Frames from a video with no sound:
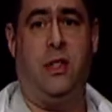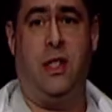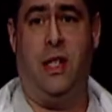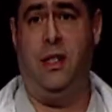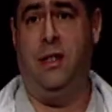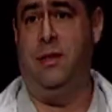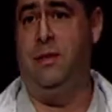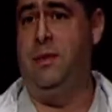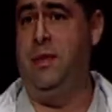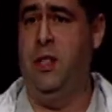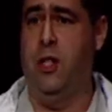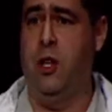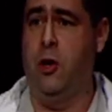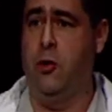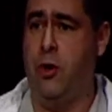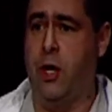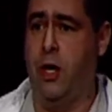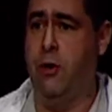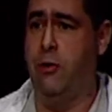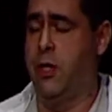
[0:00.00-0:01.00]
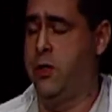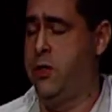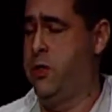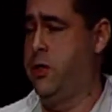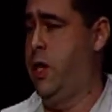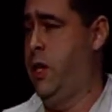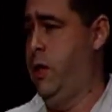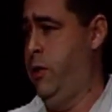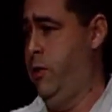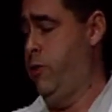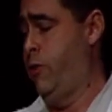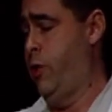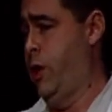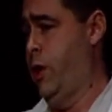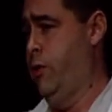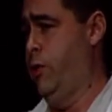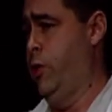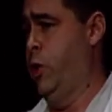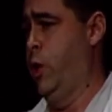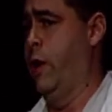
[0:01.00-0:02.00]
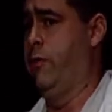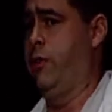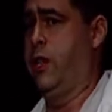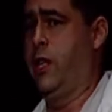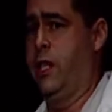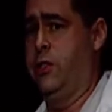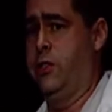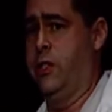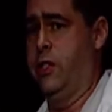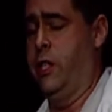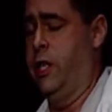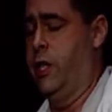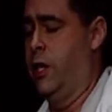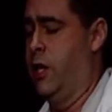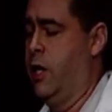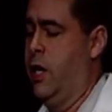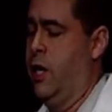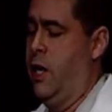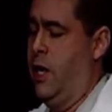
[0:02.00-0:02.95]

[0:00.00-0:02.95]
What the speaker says: and you know, if any of you have kids in here,